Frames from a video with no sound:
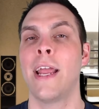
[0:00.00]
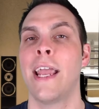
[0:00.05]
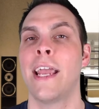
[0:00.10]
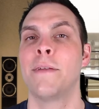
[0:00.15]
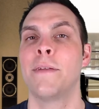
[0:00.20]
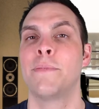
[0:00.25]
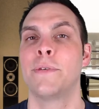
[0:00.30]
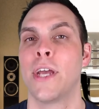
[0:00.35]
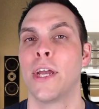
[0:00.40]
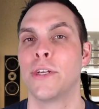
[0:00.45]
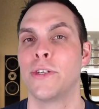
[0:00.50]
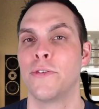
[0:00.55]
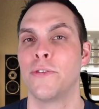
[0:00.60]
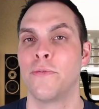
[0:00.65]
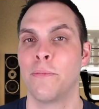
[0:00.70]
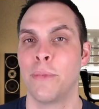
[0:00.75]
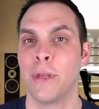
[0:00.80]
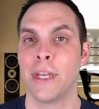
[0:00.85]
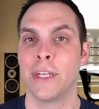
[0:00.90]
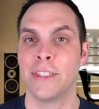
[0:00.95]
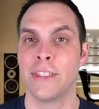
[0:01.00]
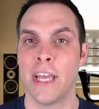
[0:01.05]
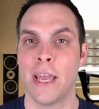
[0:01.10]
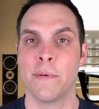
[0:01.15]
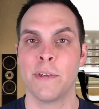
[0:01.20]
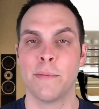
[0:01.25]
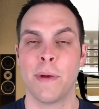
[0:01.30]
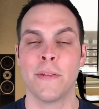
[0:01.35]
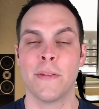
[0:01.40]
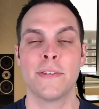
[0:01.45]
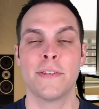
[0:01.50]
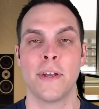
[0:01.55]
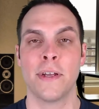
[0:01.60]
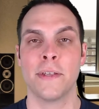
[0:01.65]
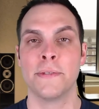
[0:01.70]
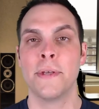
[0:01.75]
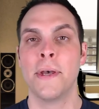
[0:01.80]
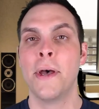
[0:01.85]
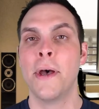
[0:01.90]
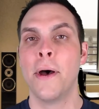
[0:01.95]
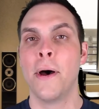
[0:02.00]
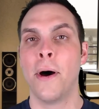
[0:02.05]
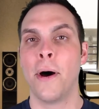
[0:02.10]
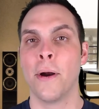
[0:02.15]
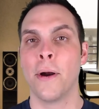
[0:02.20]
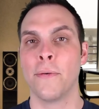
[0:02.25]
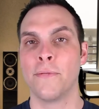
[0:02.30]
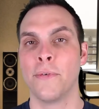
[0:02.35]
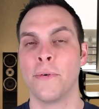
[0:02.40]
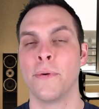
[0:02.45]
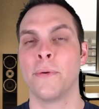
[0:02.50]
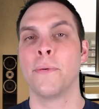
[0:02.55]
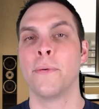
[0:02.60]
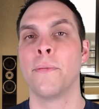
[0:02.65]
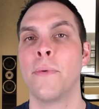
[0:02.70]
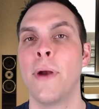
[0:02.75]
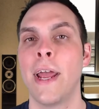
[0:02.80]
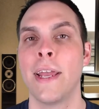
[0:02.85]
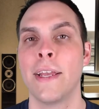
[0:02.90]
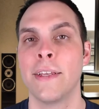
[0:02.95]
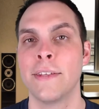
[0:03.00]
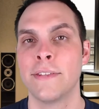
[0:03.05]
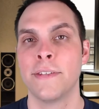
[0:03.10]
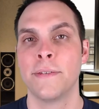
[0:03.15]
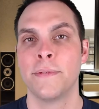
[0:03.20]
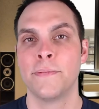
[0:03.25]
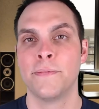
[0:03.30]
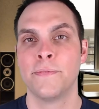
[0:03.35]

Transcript: and protect you from being damaged by the sun's harmful rays.